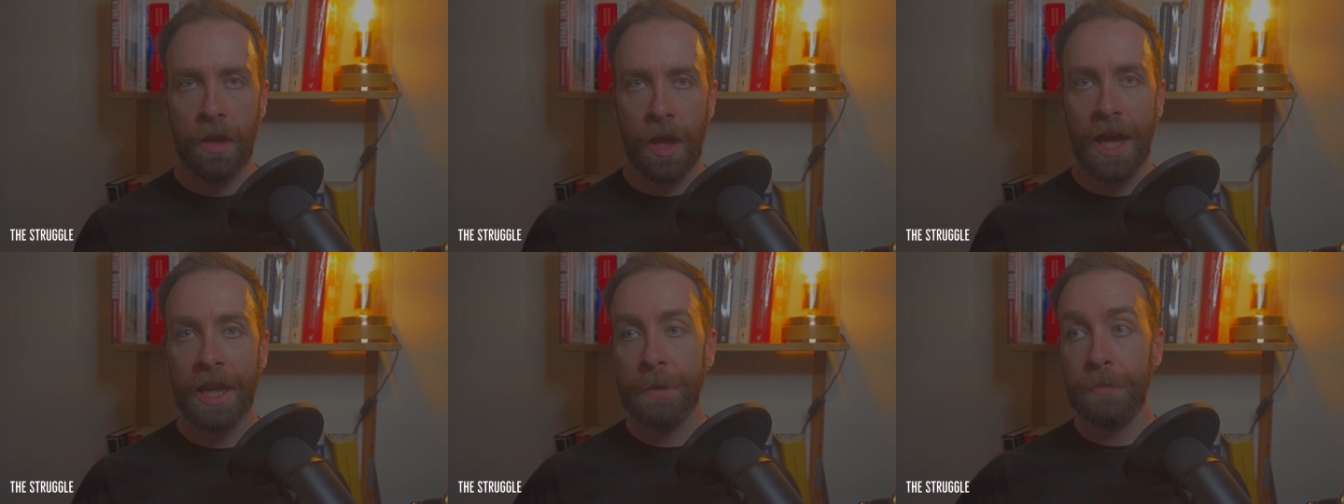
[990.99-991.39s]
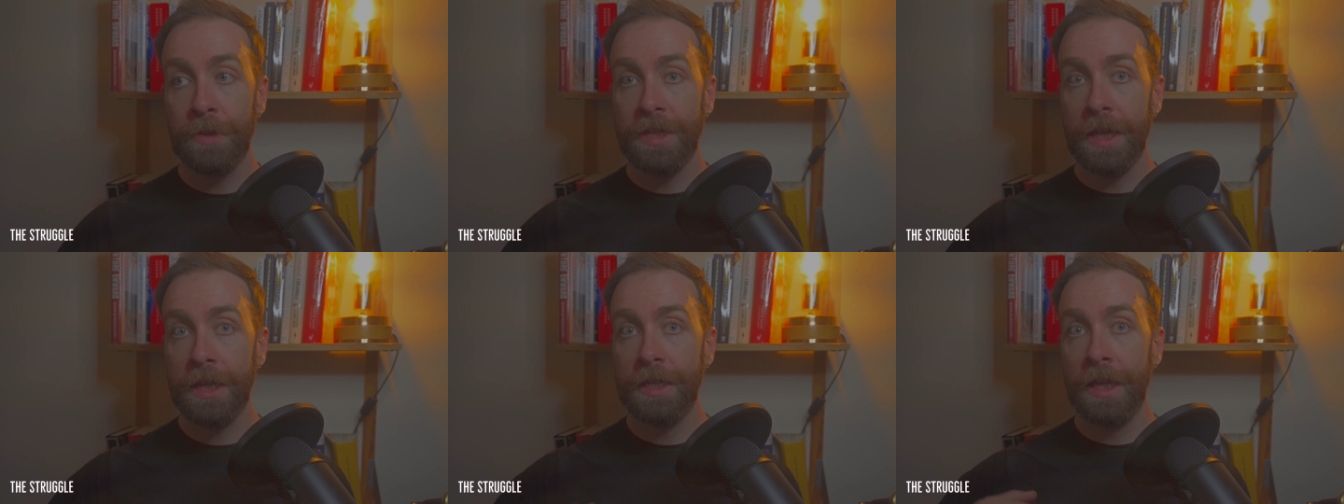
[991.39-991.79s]
and
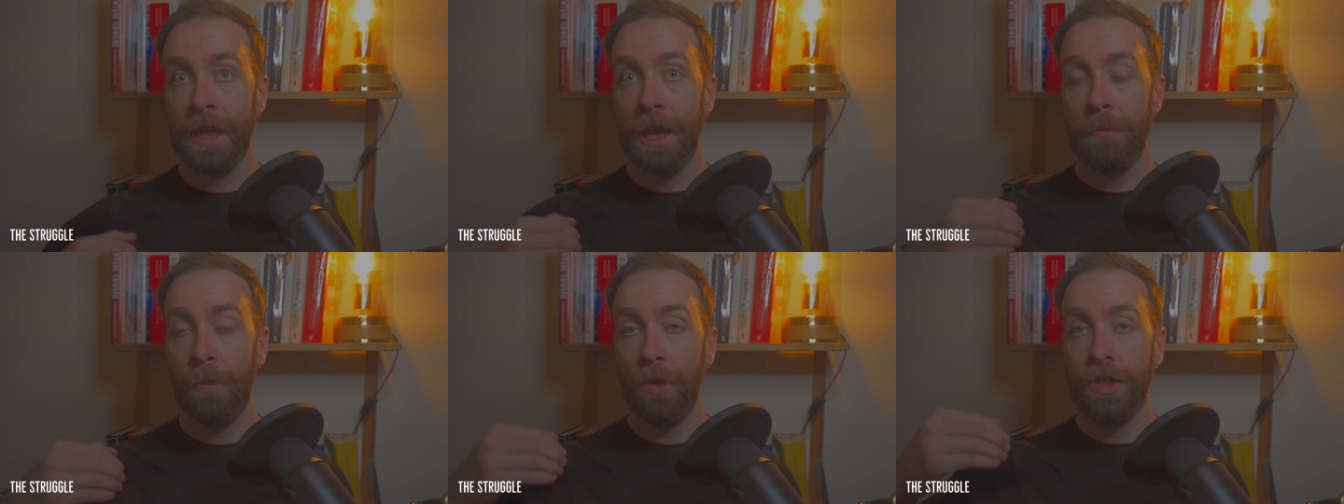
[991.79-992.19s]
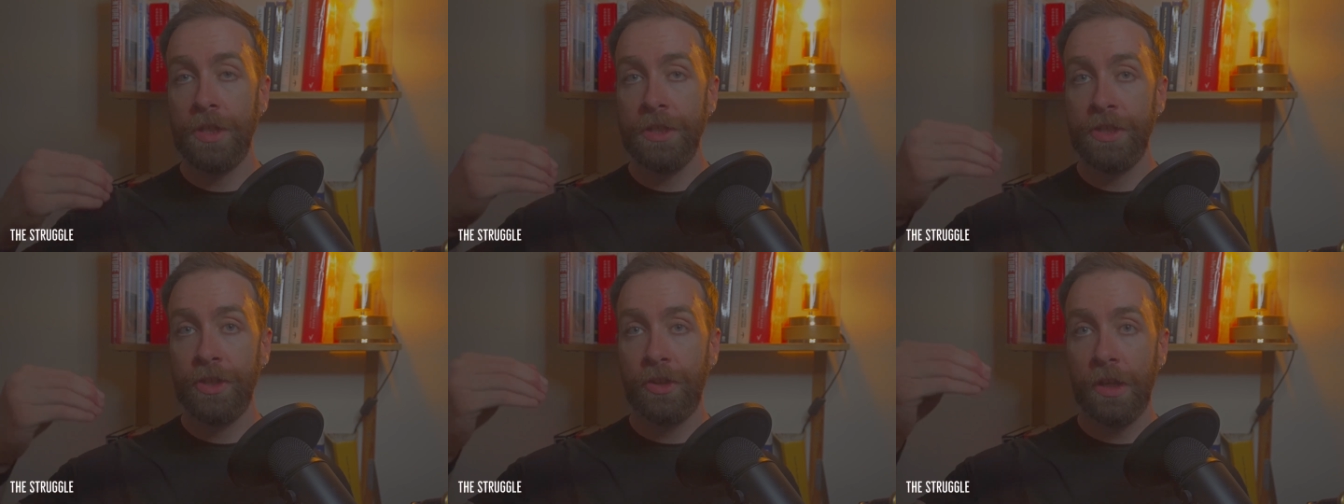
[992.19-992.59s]
predicting
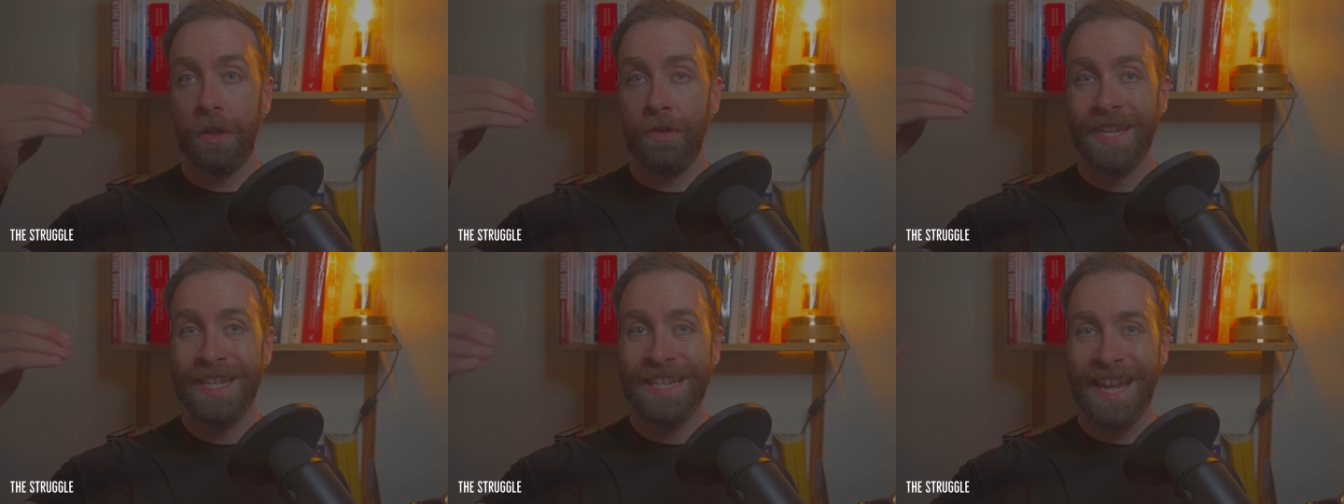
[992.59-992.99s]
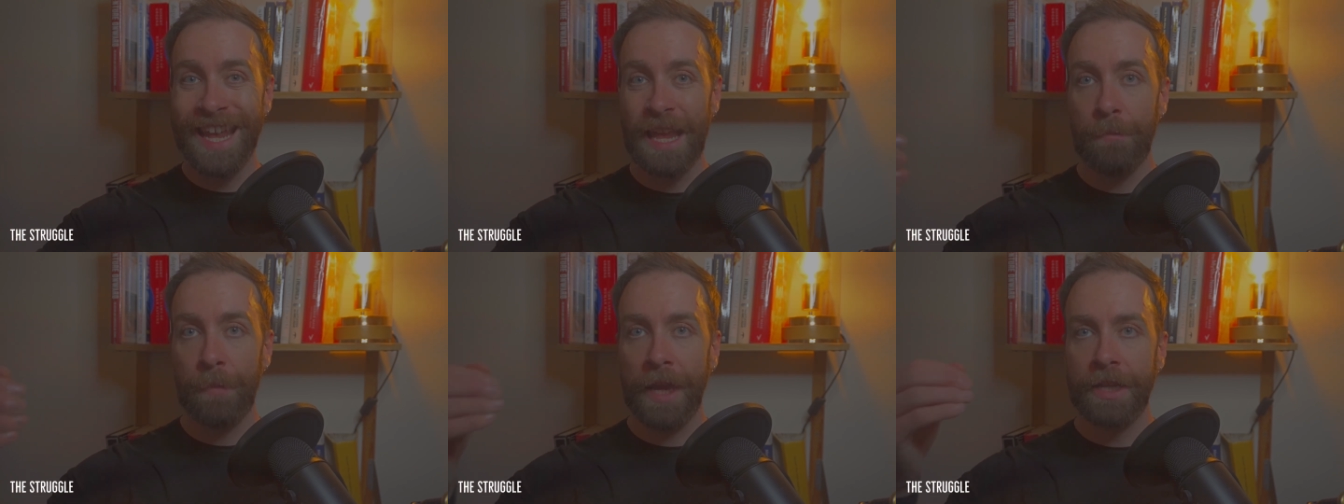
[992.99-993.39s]
emotions throughout the
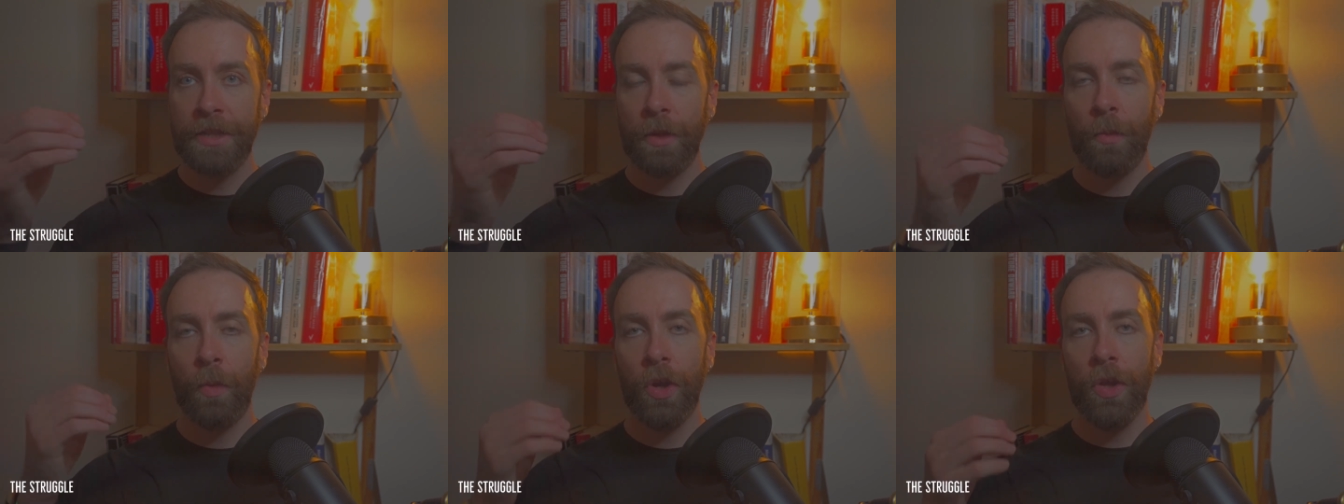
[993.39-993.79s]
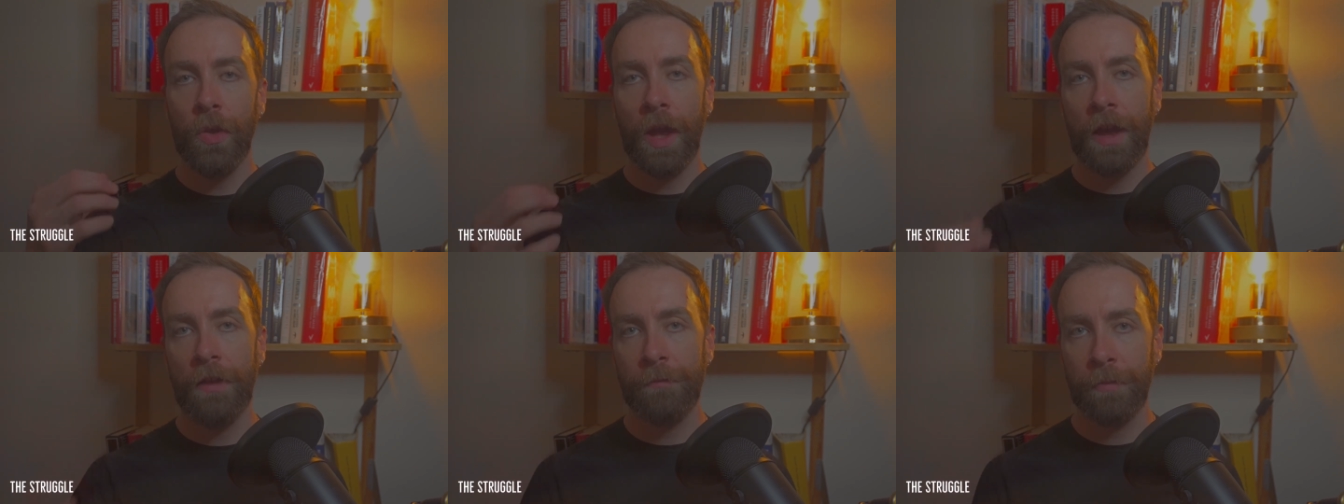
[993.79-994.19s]
day based on what you
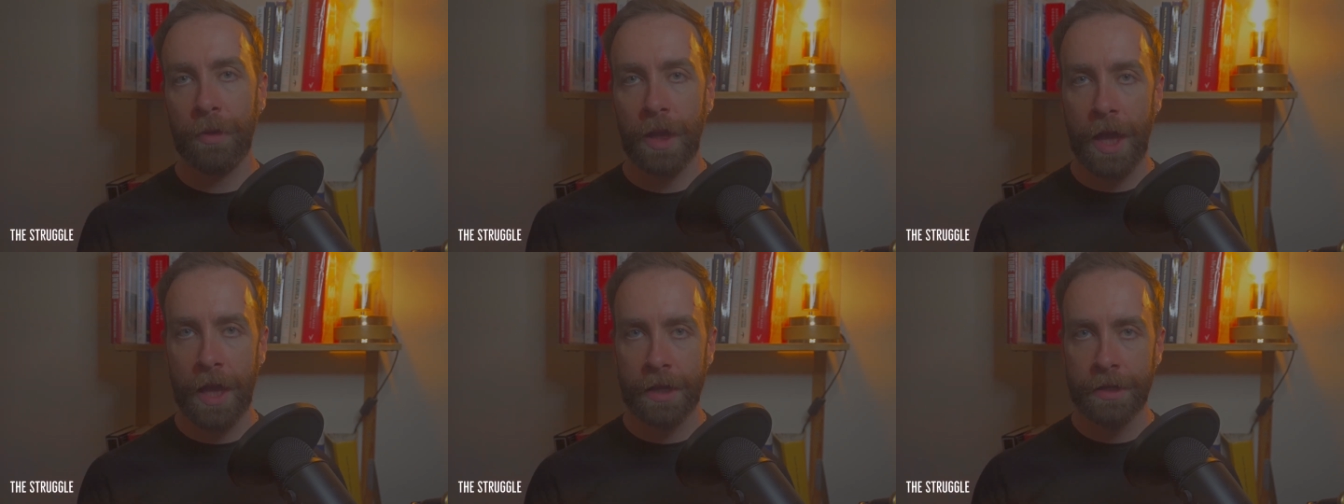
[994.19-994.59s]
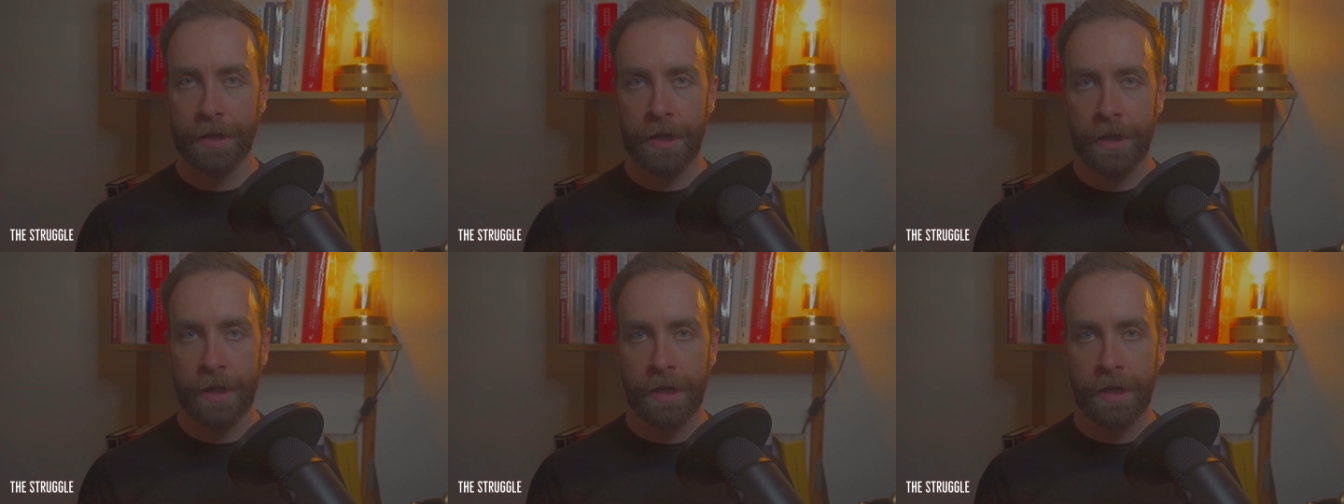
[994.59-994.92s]
have planned.